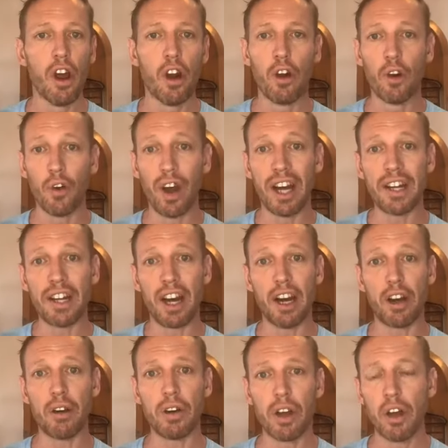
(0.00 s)
right
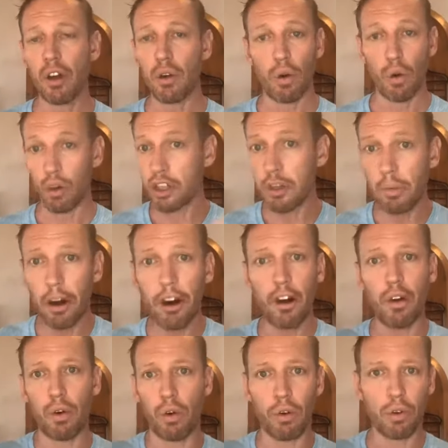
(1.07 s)
now or
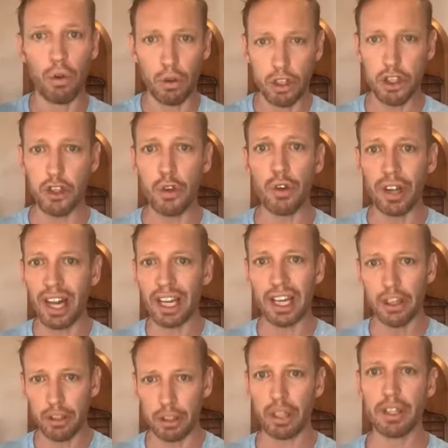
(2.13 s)
tomorrow or soon, like
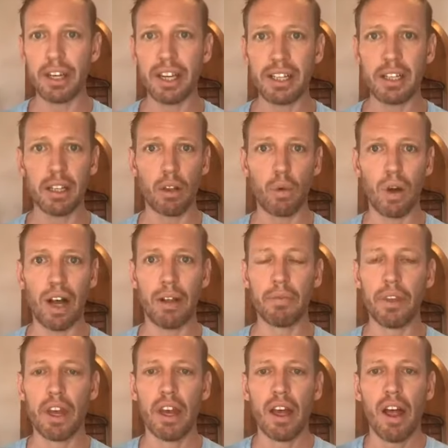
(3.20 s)
in the next little while,
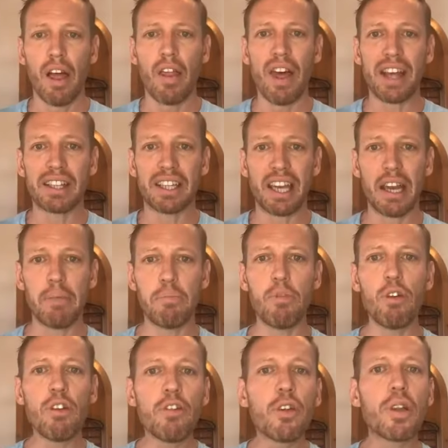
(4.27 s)
that can
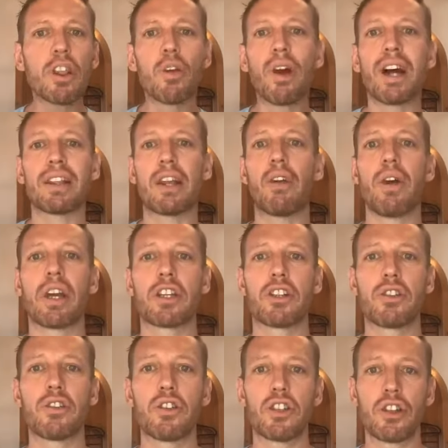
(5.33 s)
move you in the right
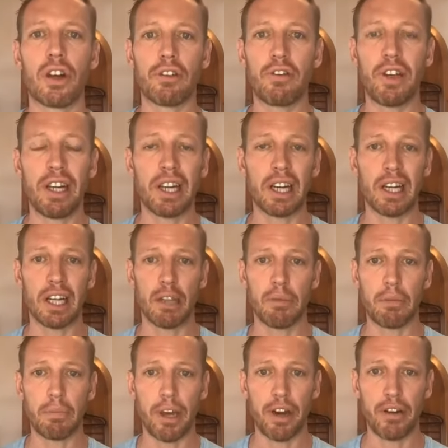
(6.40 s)
direction to start feeling a little
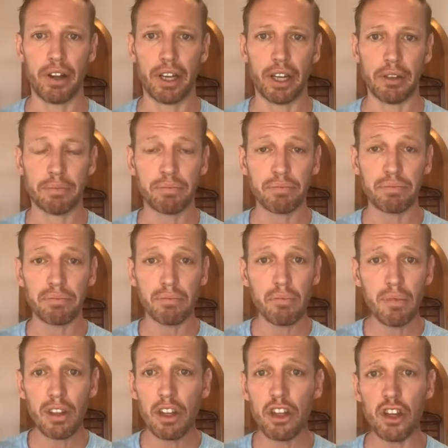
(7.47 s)
bit better again.
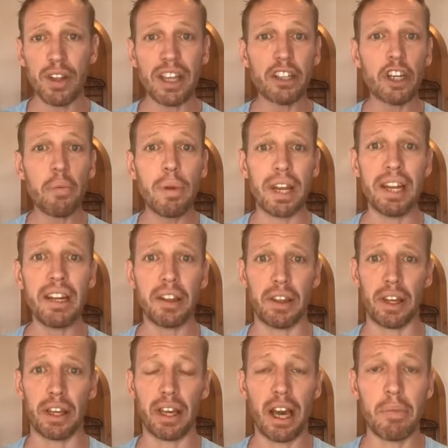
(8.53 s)
So that could be
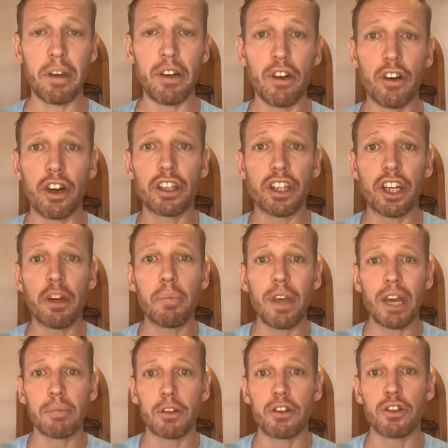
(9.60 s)
anything. I mean, you're not going to be
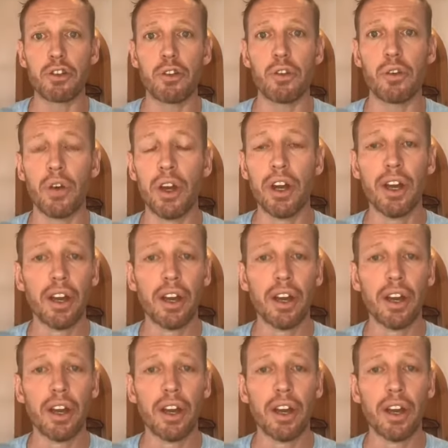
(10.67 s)
able to